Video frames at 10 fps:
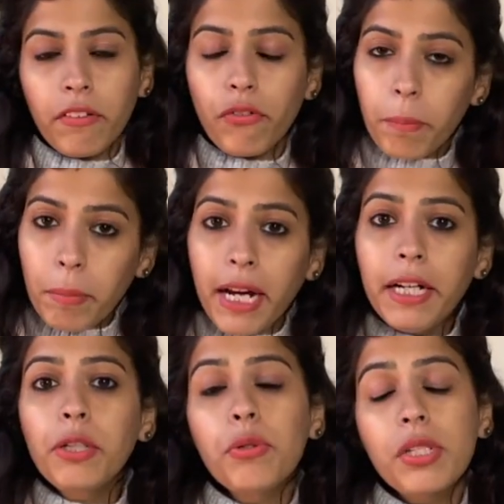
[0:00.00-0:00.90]
From 9
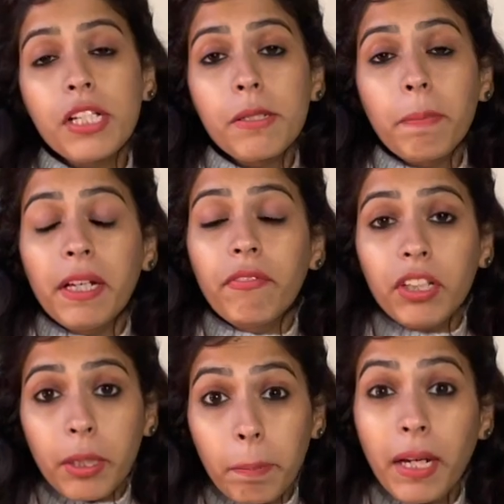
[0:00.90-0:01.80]
to 6 p.m. we
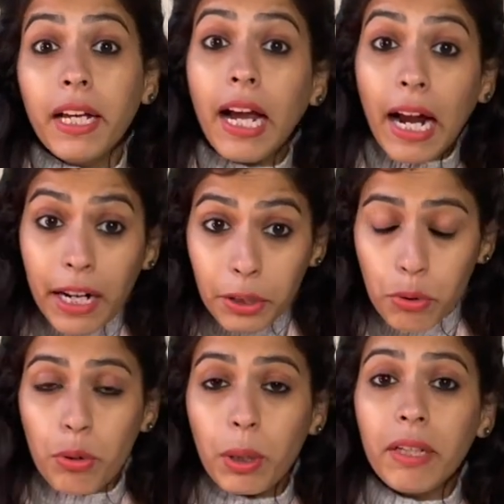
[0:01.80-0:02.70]
reply, and
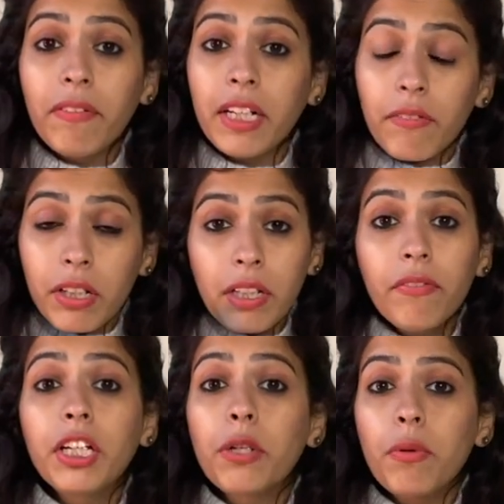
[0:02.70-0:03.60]
usually whenever the
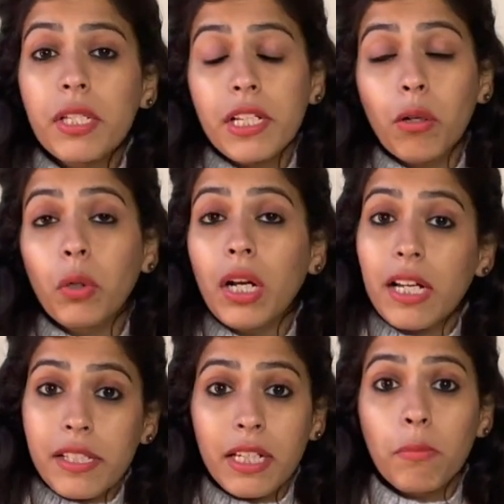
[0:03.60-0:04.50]
video is out,
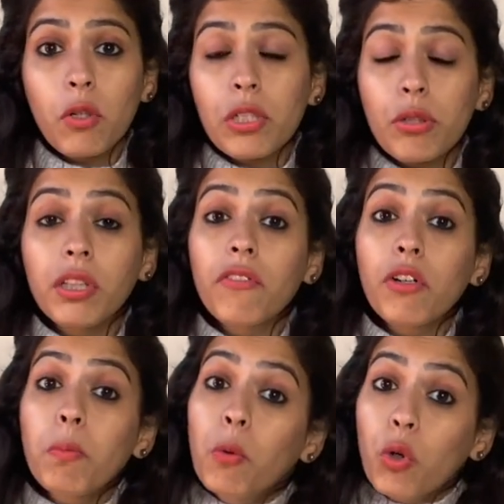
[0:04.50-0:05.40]
last time also there were
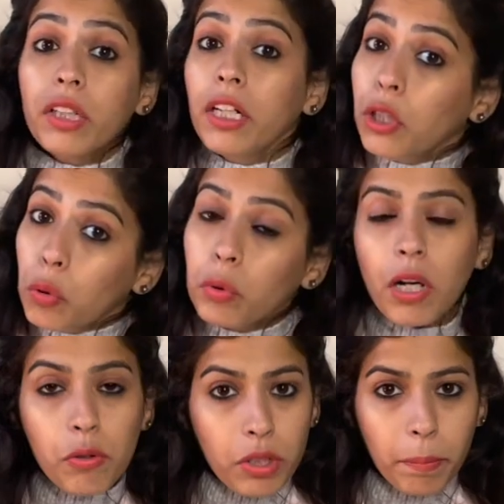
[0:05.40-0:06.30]
more than
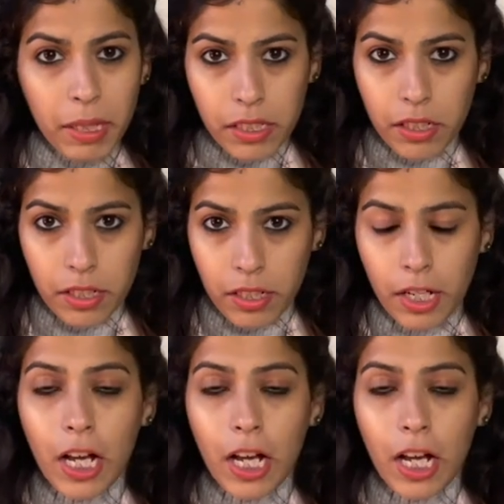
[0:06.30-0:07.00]
2000 messages.